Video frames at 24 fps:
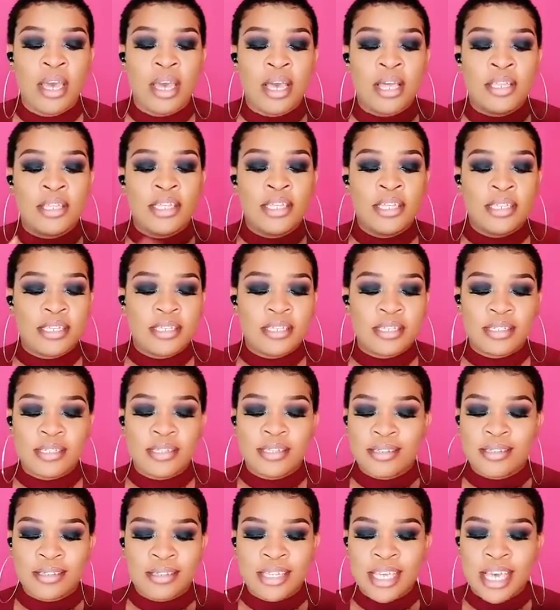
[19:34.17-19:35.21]

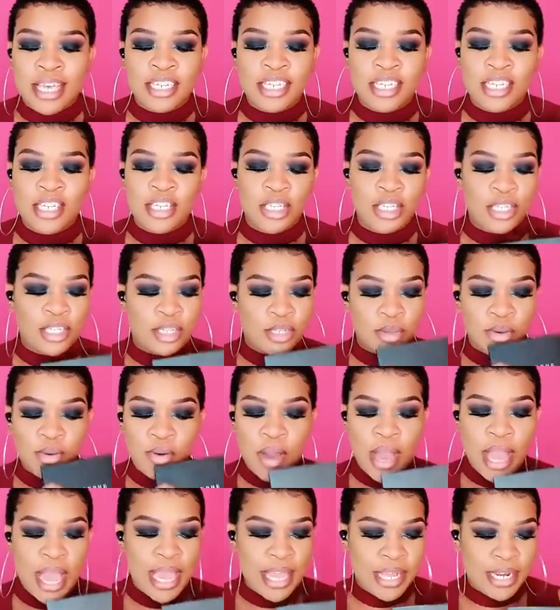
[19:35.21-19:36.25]
They're just so
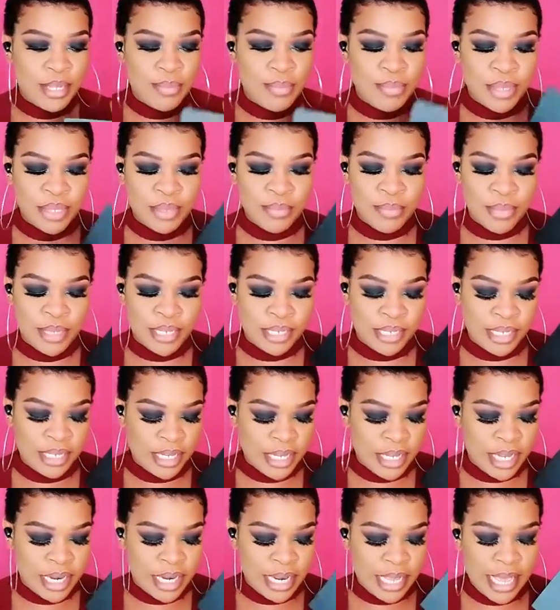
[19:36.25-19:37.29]
highly
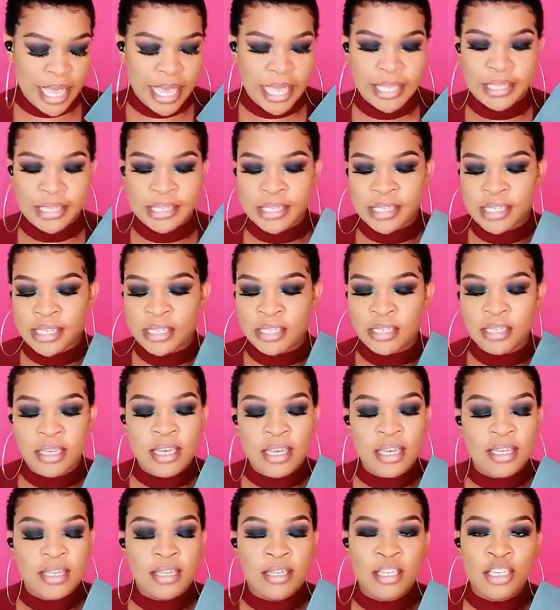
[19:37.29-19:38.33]
pigmented, and
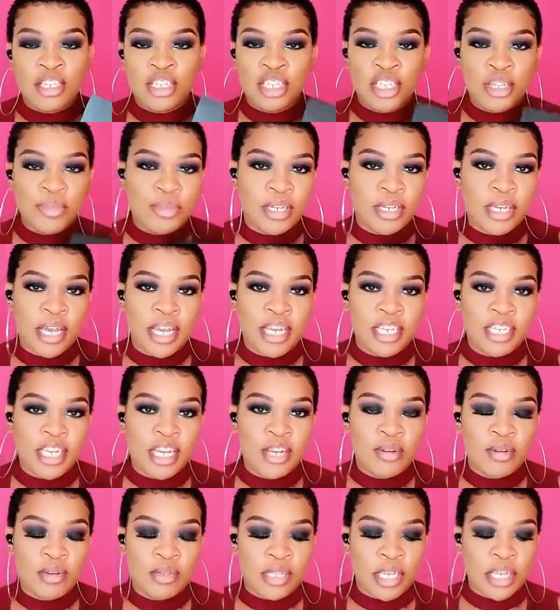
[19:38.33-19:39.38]
the shimmer
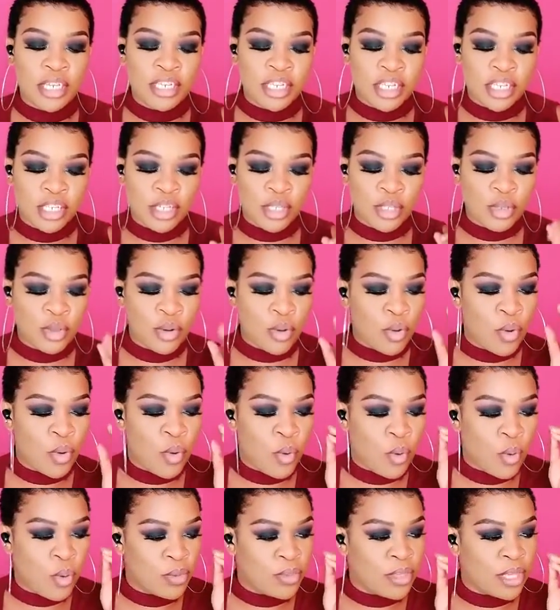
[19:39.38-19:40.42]
eyeshadows are just
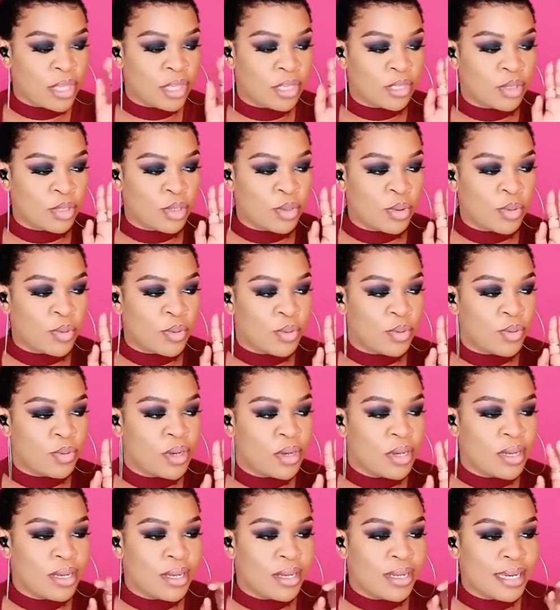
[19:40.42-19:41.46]
they're so
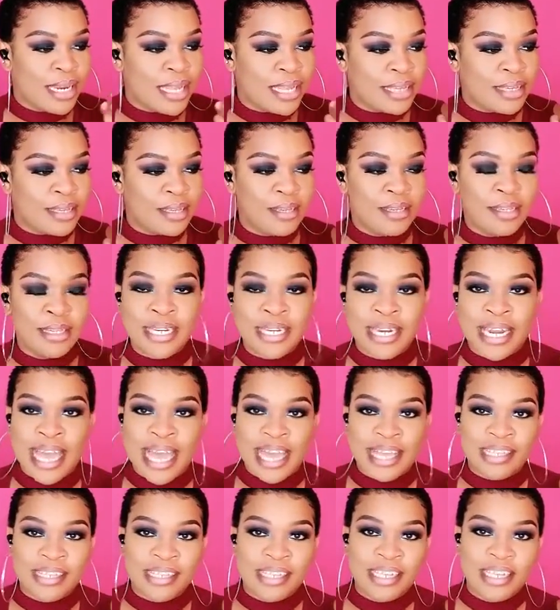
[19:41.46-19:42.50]
like
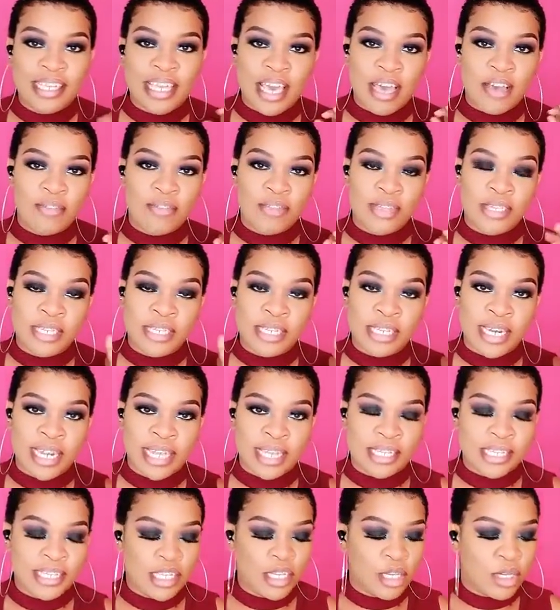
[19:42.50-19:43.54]
classy. They have this
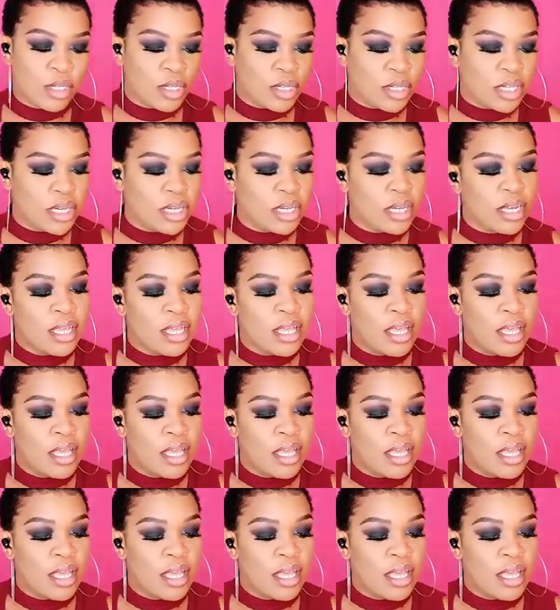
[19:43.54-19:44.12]
classy look.